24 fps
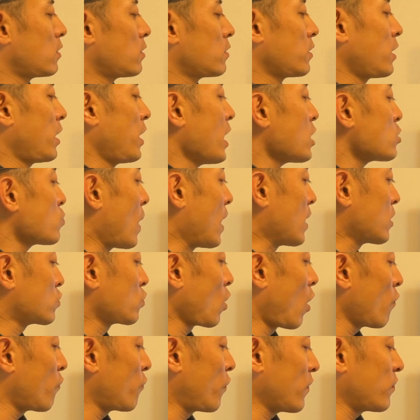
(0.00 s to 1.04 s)
The next one,
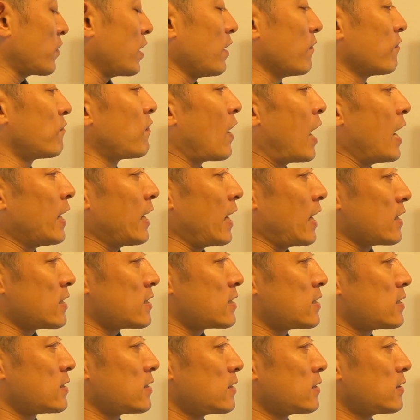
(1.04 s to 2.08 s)
top 15,
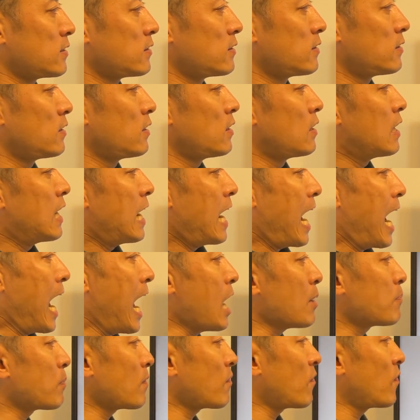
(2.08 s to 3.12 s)
finance.
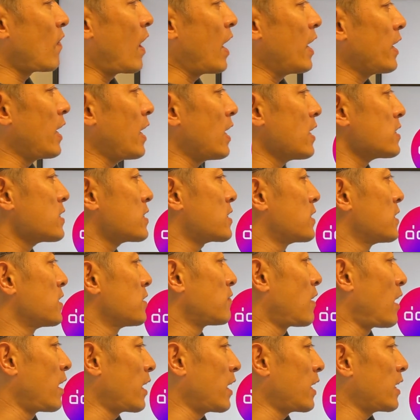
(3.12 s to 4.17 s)
Alpha Finance
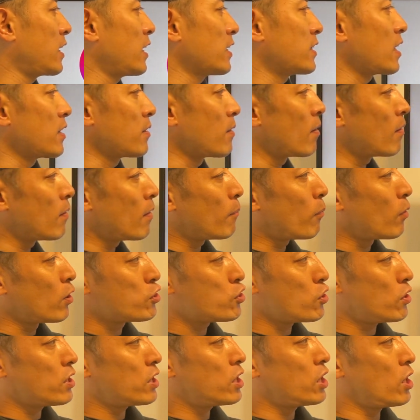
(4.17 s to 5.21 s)
finally hit the normal
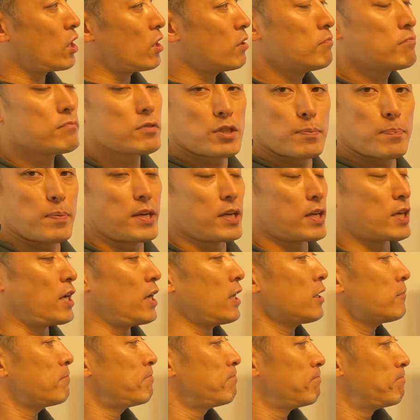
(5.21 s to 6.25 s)
position here. It's pretty
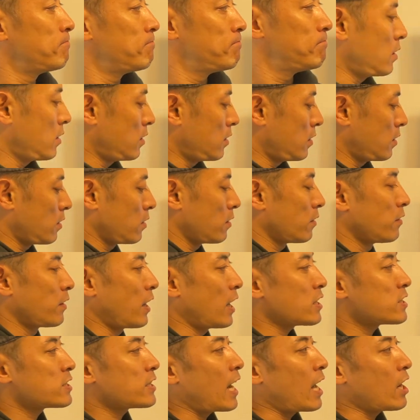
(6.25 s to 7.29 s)
good.
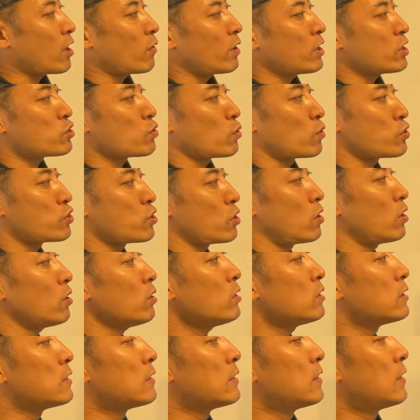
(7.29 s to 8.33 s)
Next category,
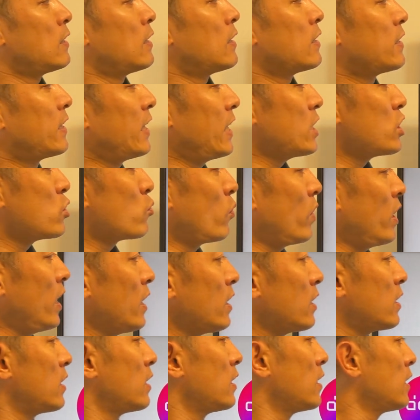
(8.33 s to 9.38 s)
social. This
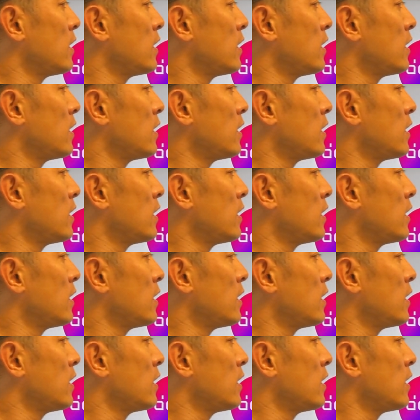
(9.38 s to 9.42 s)
week,